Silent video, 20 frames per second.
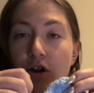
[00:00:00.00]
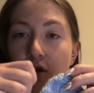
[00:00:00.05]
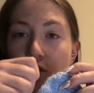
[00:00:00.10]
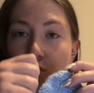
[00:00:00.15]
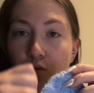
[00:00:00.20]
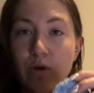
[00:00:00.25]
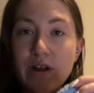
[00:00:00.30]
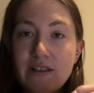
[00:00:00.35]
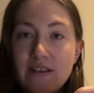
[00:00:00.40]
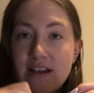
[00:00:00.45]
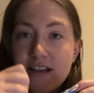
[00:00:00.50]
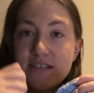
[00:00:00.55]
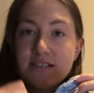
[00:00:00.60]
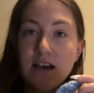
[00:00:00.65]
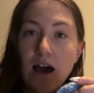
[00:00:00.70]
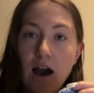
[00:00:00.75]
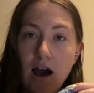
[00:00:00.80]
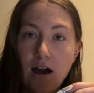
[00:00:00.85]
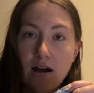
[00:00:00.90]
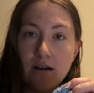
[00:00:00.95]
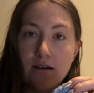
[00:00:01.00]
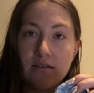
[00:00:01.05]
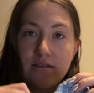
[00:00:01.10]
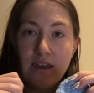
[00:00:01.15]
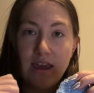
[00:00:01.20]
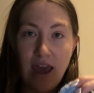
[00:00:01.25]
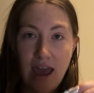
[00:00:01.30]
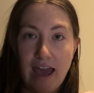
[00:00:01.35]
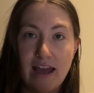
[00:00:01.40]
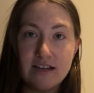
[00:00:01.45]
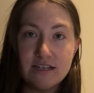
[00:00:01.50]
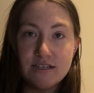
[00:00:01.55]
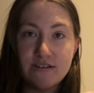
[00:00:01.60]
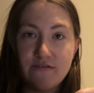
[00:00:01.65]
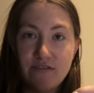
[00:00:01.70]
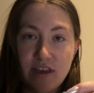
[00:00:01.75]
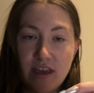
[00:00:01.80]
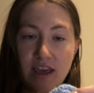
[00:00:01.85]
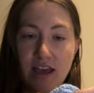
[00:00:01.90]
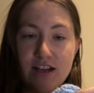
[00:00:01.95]
really tug the end
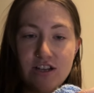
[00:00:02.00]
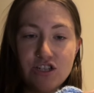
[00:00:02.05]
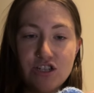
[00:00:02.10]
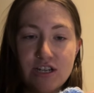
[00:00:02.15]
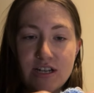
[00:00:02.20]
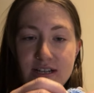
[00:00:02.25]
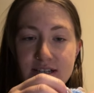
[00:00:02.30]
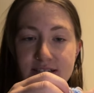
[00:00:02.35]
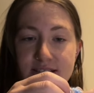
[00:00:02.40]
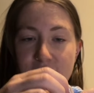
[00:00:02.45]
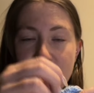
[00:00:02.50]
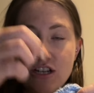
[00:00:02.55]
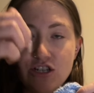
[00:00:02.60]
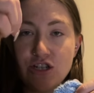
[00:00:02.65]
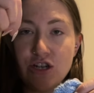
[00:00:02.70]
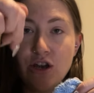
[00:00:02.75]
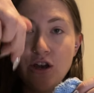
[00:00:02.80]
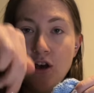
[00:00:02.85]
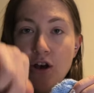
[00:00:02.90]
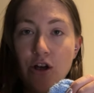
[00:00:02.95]
of the Kitchener stitch